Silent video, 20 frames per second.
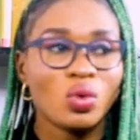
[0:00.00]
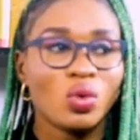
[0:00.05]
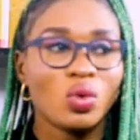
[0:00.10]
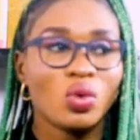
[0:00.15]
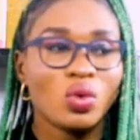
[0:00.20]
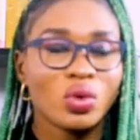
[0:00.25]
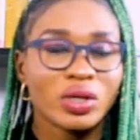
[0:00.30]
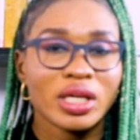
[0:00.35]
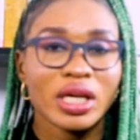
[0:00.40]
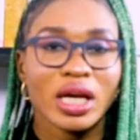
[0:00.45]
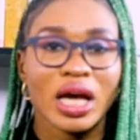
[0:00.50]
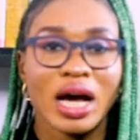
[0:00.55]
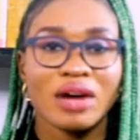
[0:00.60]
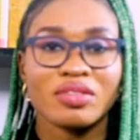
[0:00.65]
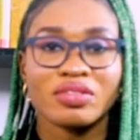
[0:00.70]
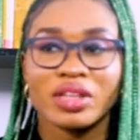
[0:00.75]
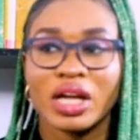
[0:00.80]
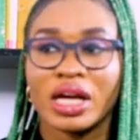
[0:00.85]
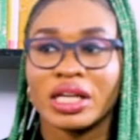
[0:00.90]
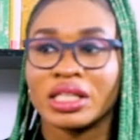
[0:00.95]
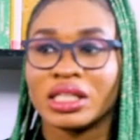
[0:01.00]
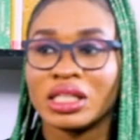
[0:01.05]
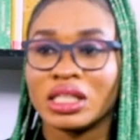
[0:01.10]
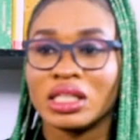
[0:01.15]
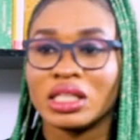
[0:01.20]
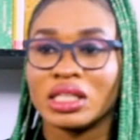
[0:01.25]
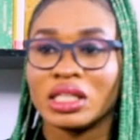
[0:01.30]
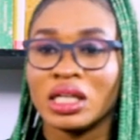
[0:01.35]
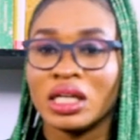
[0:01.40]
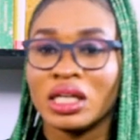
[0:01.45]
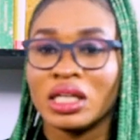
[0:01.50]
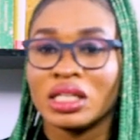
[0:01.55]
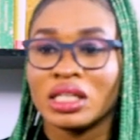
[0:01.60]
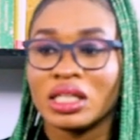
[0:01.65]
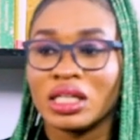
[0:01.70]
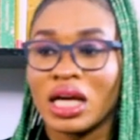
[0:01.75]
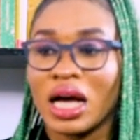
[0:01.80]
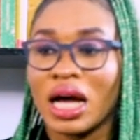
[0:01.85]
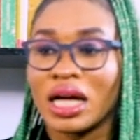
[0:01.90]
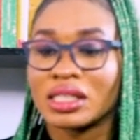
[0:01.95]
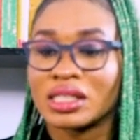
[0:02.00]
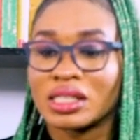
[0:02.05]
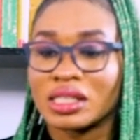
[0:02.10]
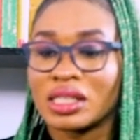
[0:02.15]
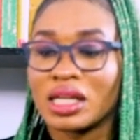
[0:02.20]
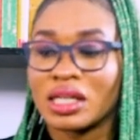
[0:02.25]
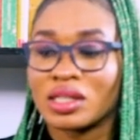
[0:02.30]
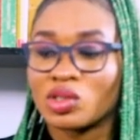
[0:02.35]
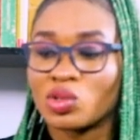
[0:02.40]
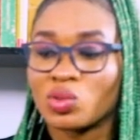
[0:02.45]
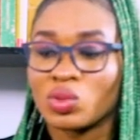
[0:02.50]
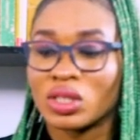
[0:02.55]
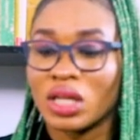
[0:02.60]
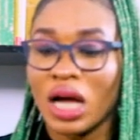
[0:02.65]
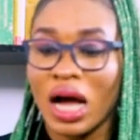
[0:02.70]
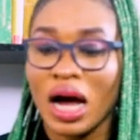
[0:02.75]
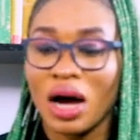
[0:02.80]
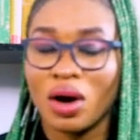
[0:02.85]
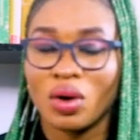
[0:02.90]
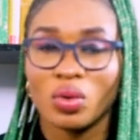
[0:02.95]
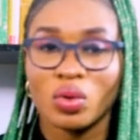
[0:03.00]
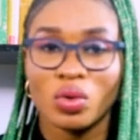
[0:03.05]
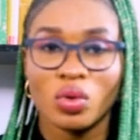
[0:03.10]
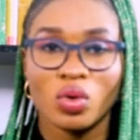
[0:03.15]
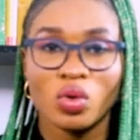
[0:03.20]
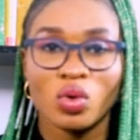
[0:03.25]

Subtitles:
oh, okay, after he has sex with her,